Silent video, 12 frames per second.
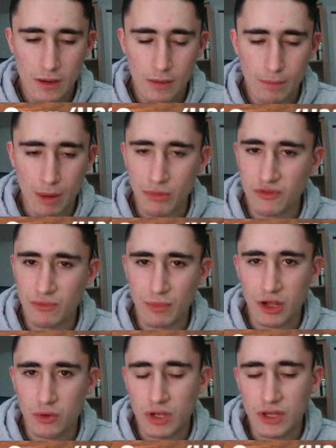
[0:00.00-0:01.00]
by moving my
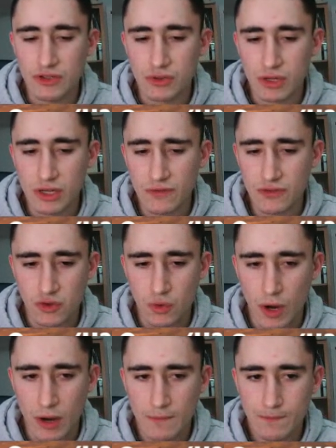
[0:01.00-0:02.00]
queen to a different
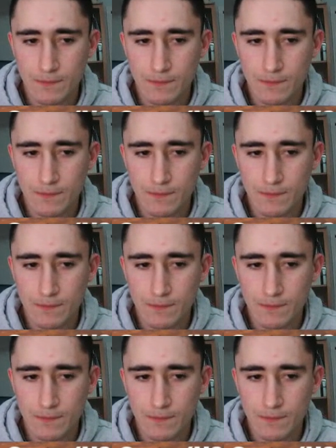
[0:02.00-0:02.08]
square.